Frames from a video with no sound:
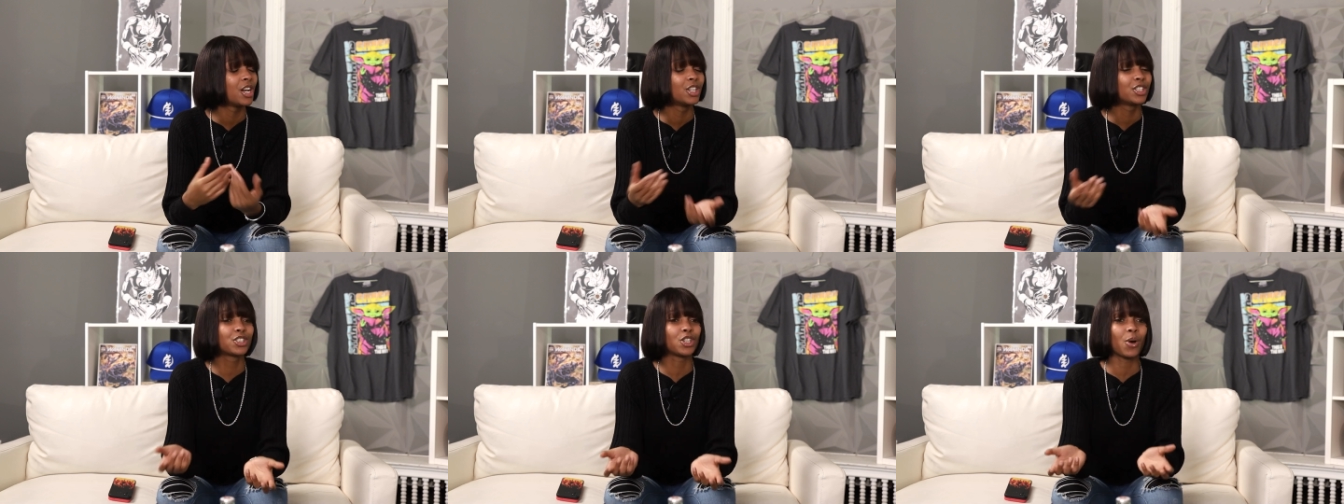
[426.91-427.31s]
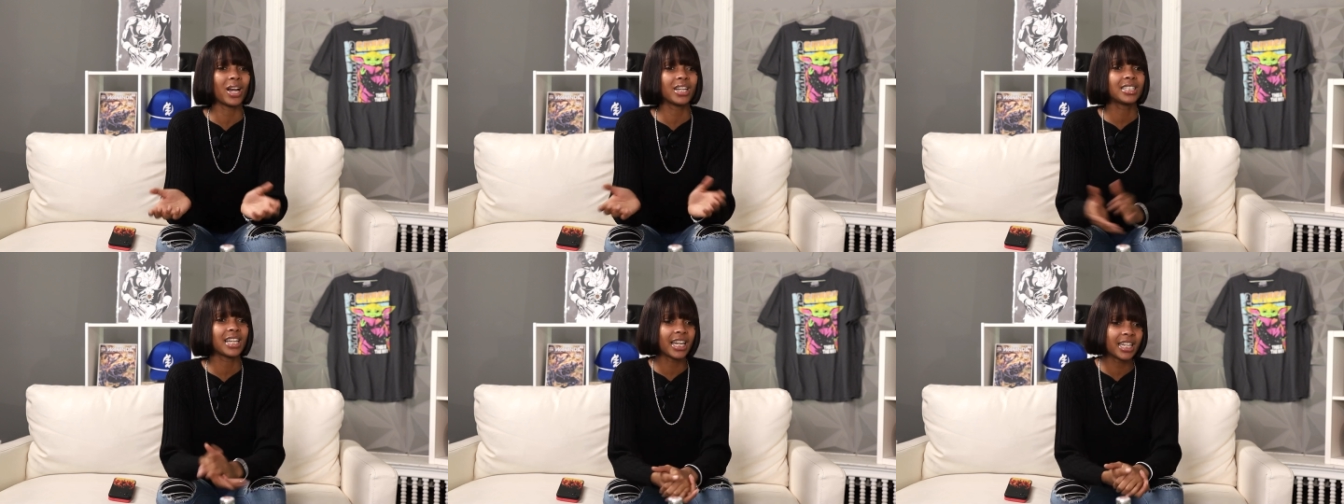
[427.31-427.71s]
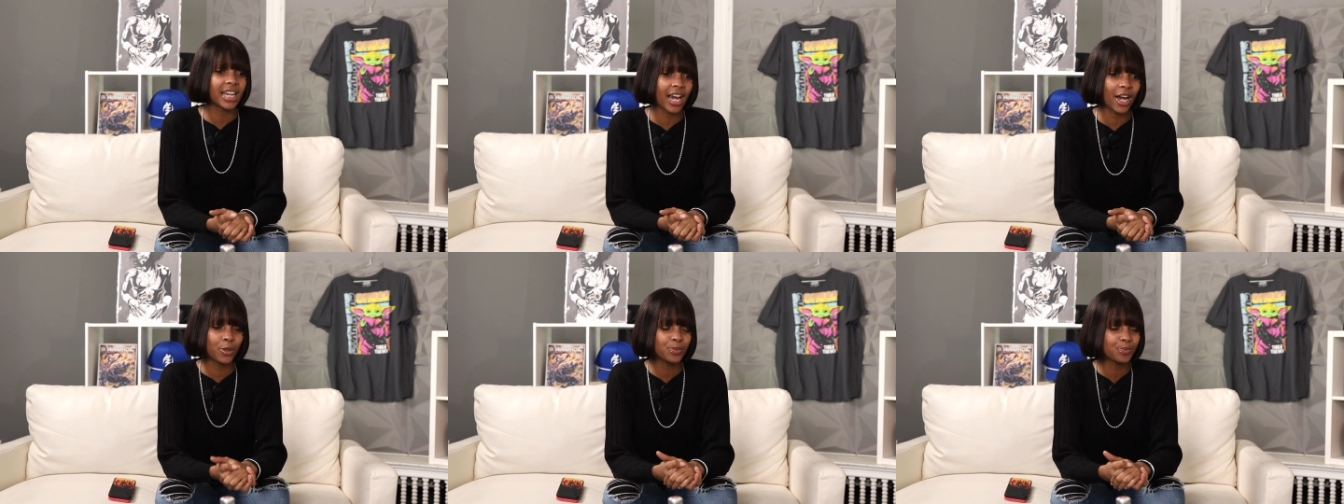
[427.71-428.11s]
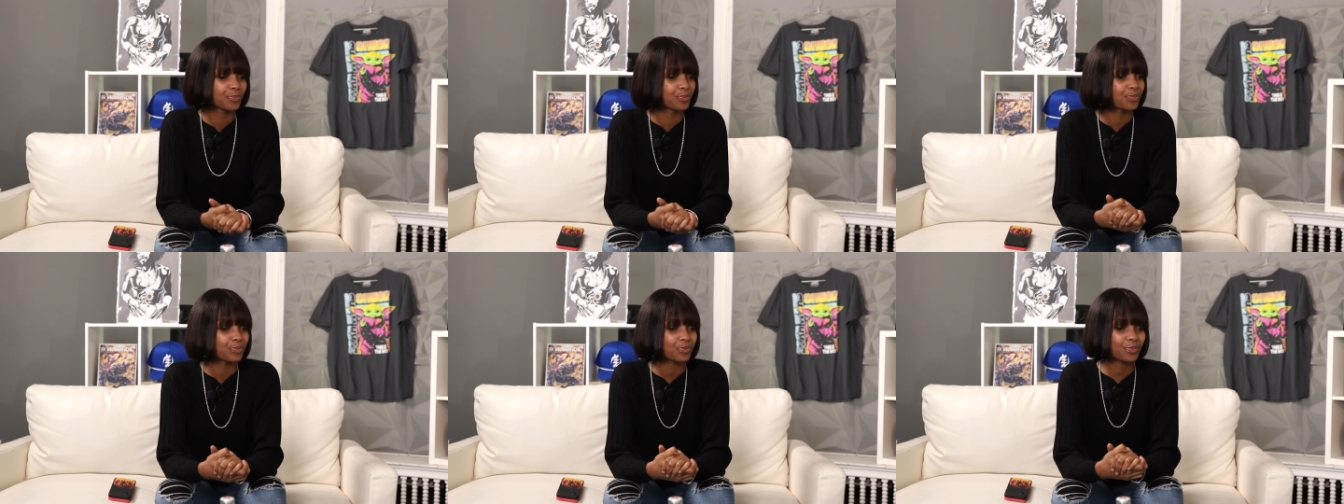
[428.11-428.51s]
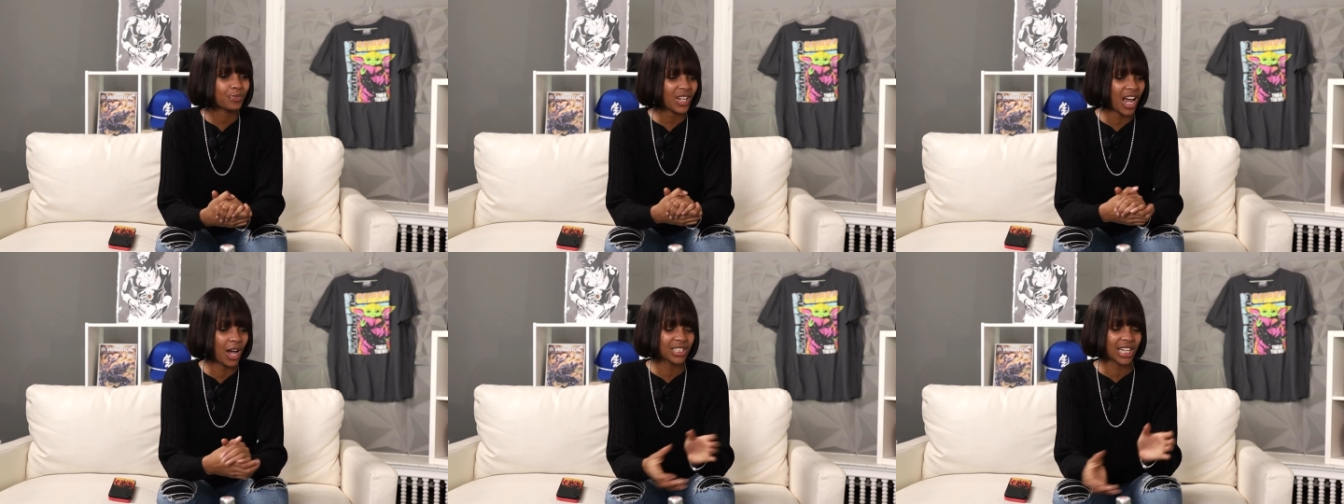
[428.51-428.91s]
So I sat down,
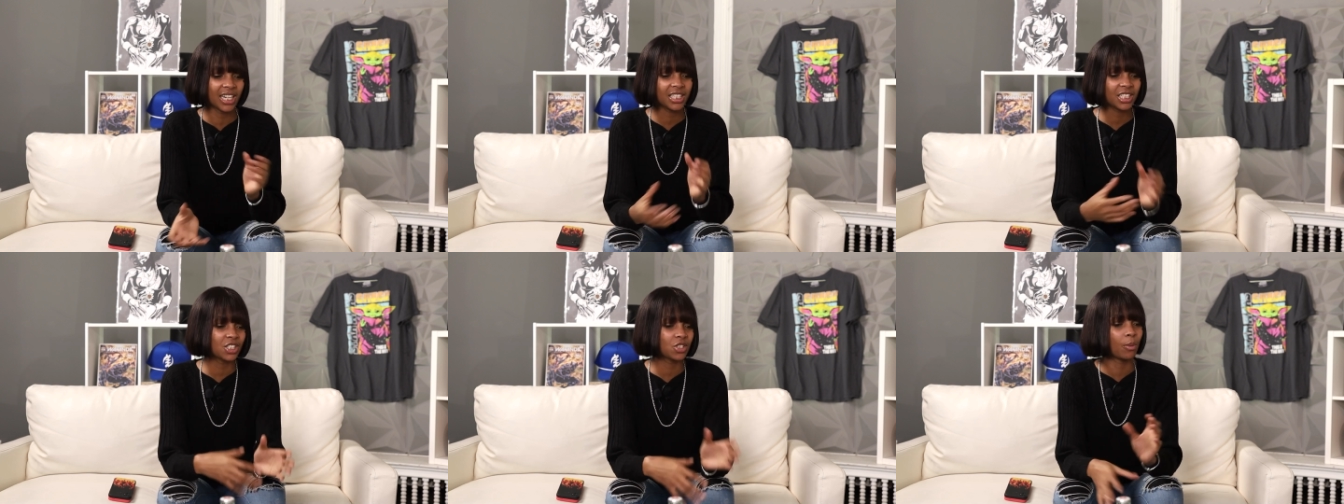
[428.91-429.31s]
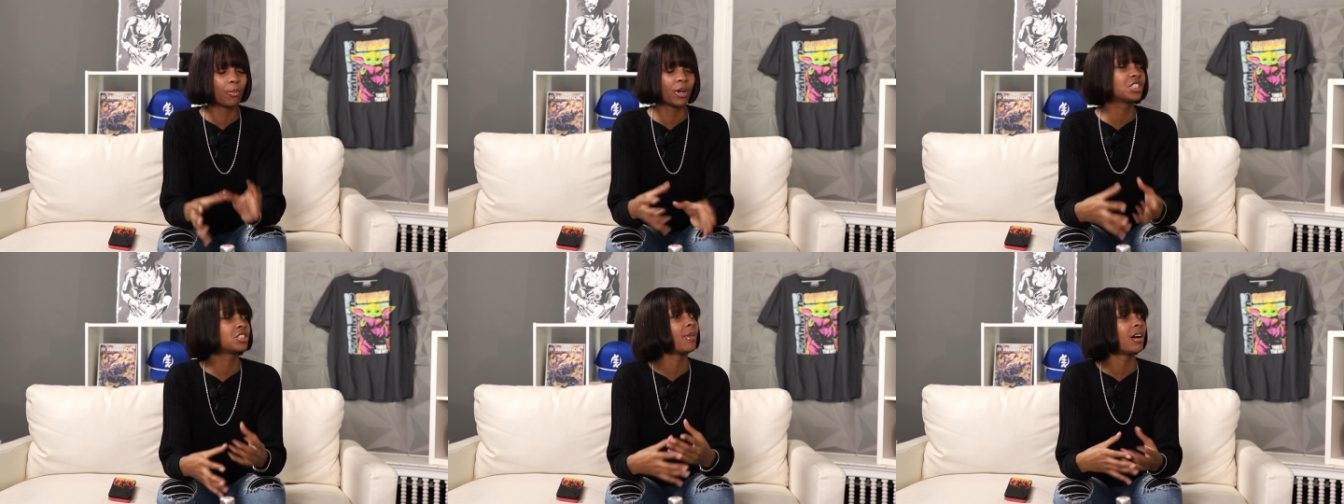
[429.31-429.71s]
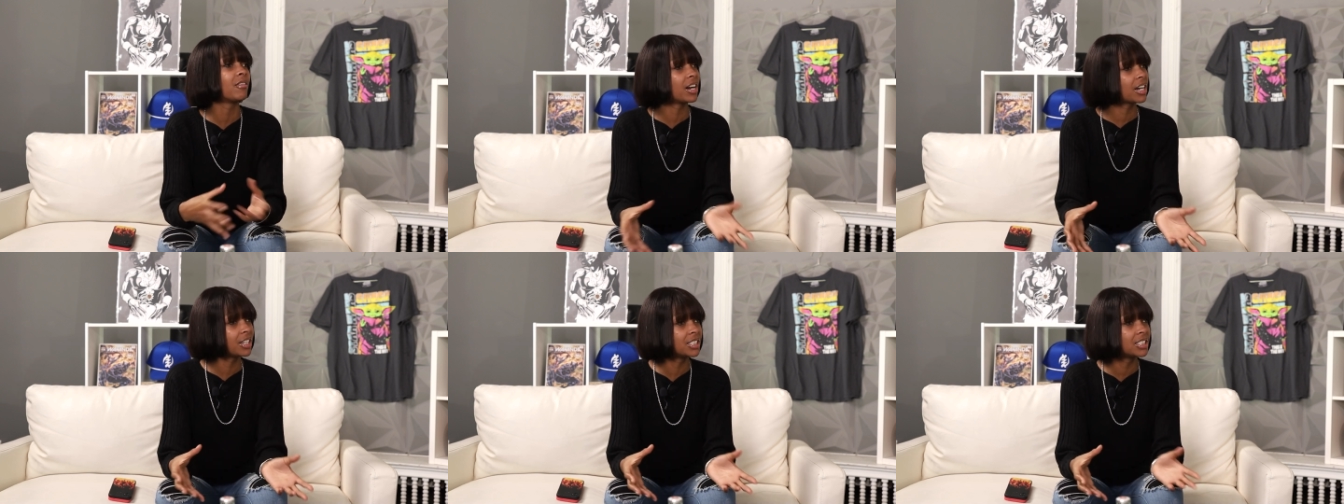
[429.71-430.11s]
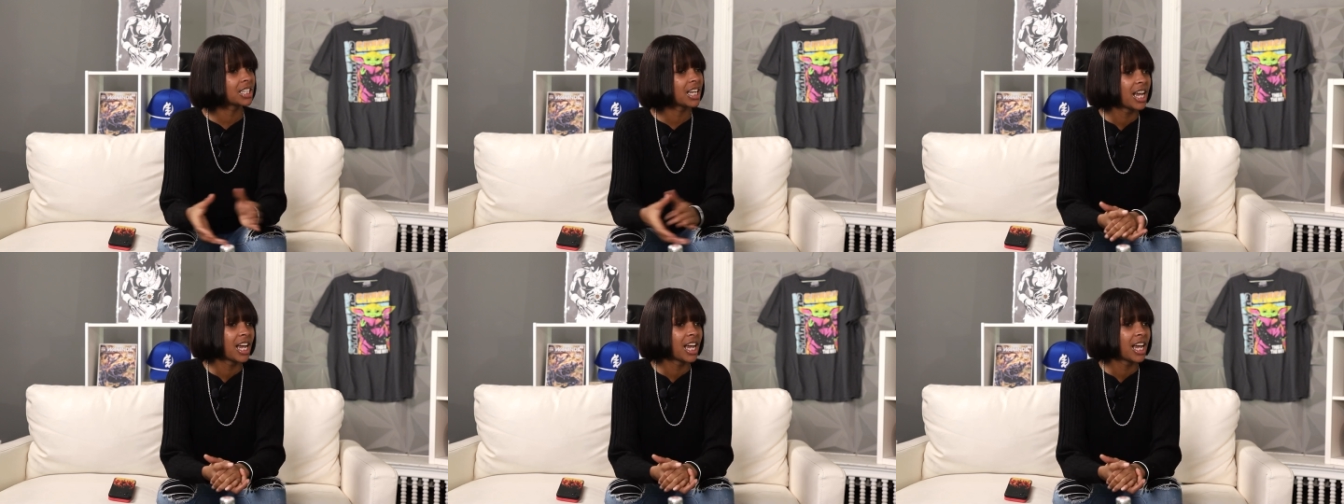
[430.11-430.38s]
I listened to a bunch of my records,